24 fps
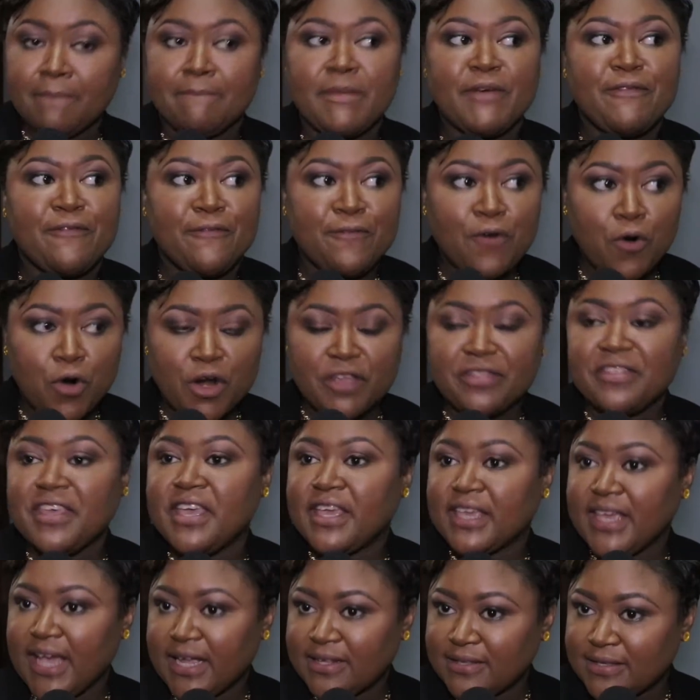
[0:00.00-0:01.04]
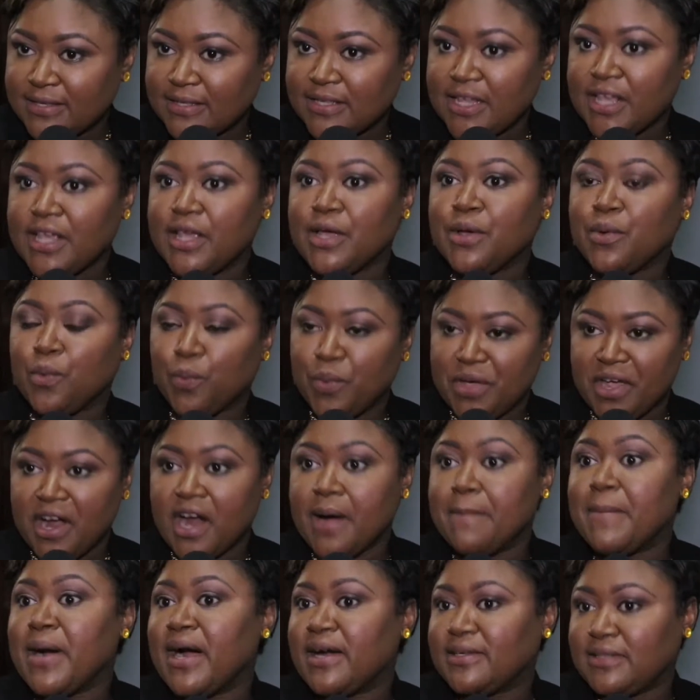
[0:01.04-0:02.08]
before they can say we
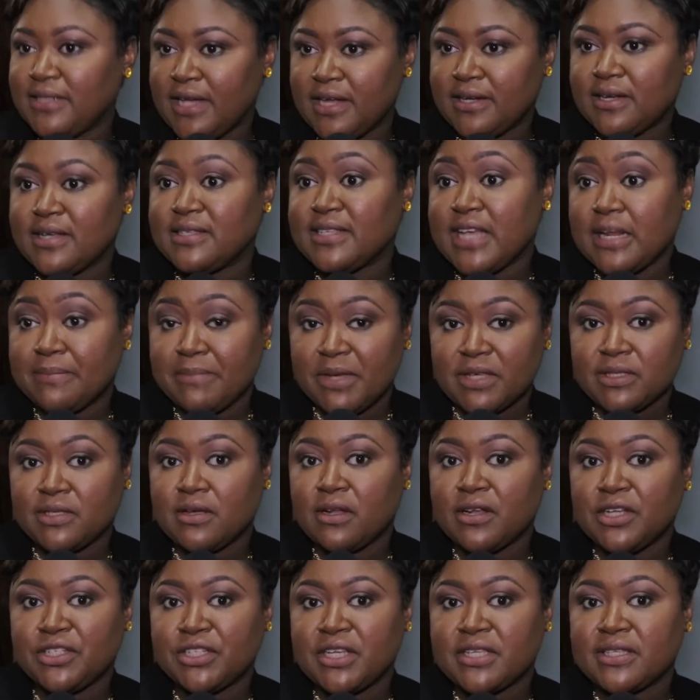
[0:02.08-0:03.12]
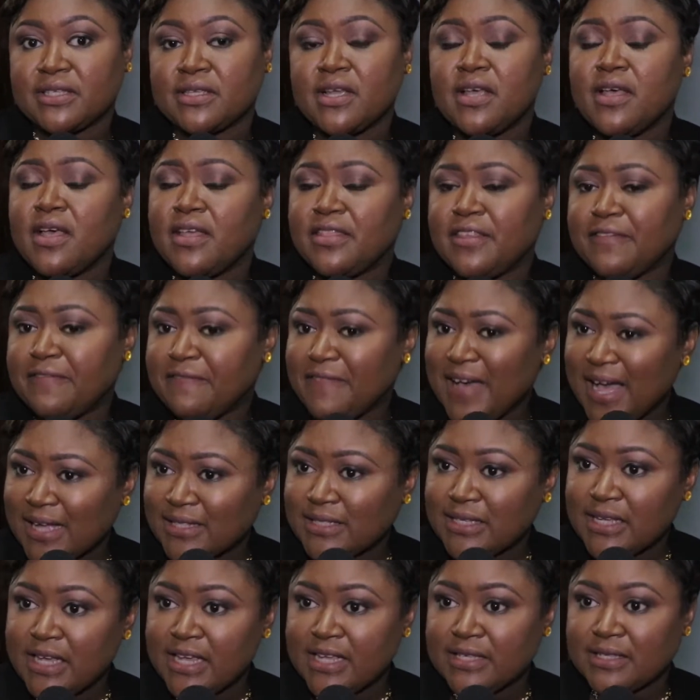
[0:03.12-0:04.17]
are bartenders and mixologists. The
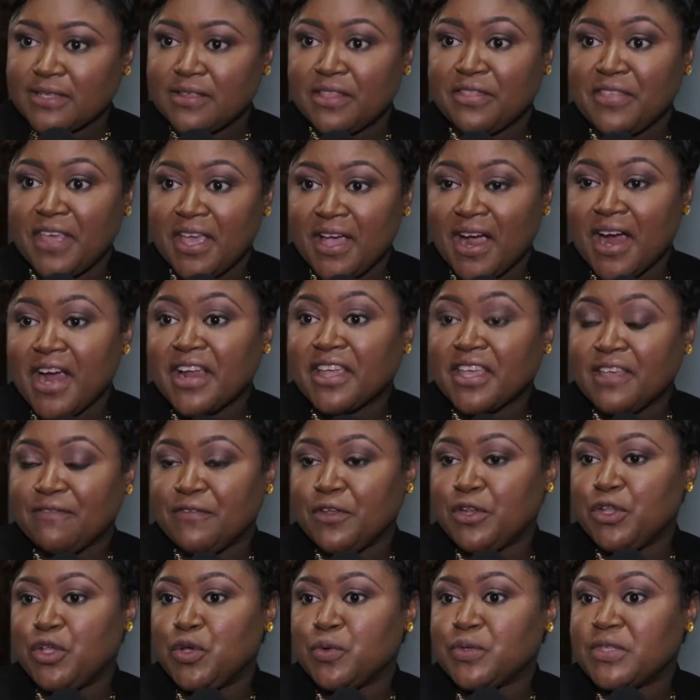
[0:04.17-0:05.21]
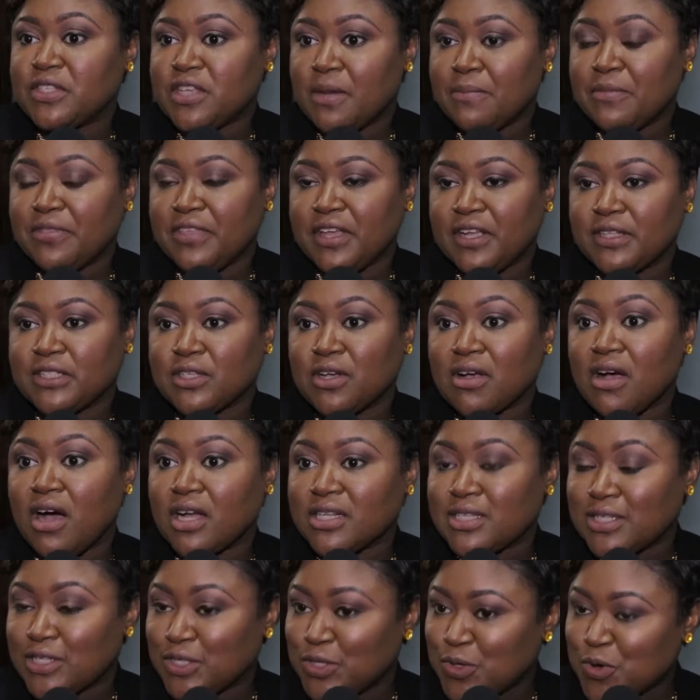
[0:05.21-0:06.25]
fact is they are giving you something to
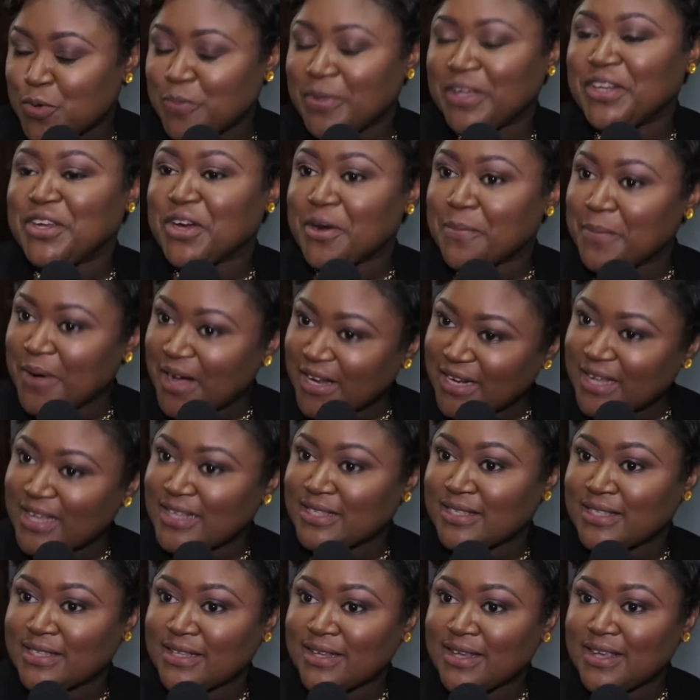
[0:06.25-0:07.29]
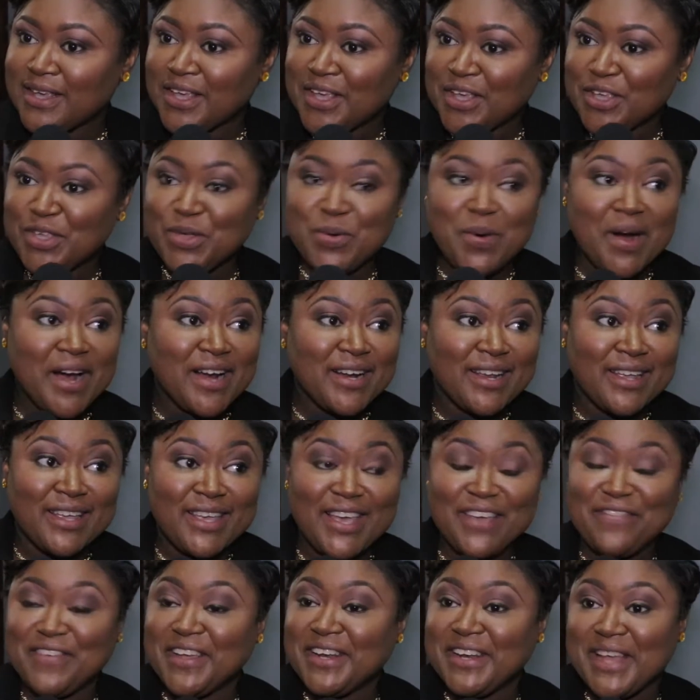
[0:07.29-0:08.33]
consume in your bodies you are
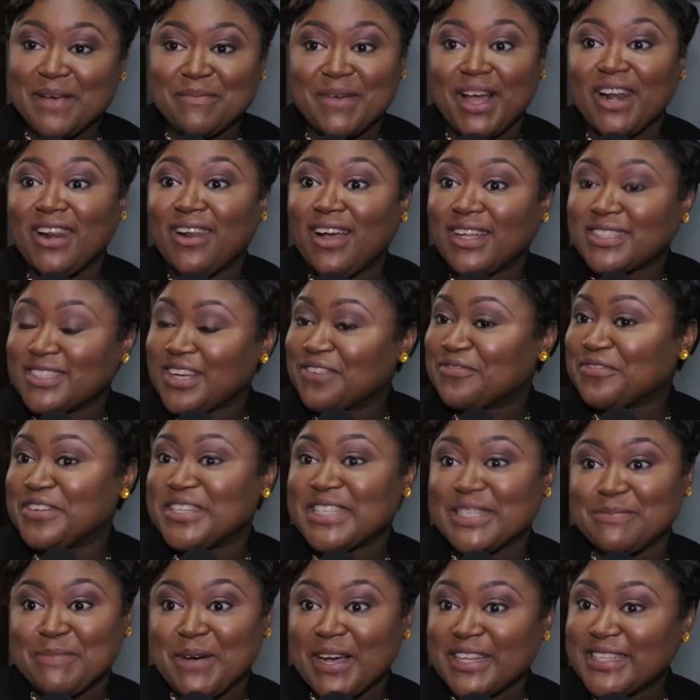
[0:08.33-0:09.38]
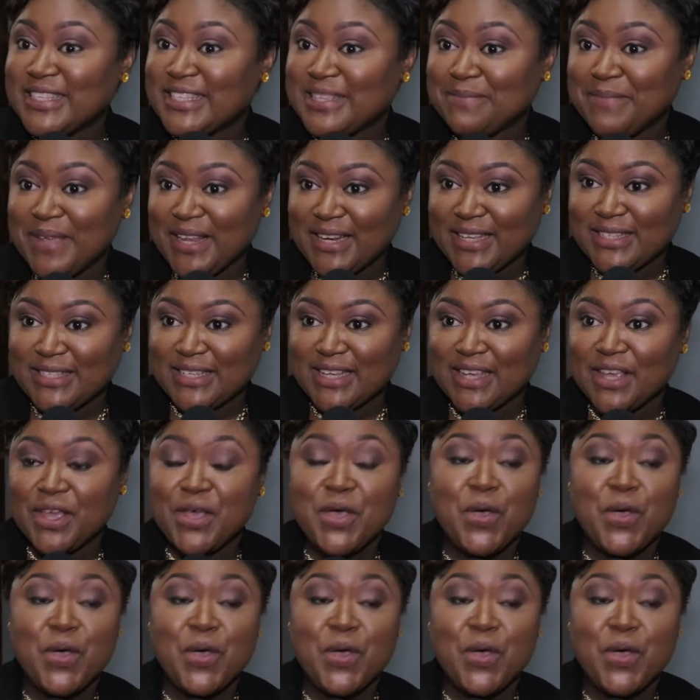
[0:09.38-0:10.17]
giving them a lot of responsibility.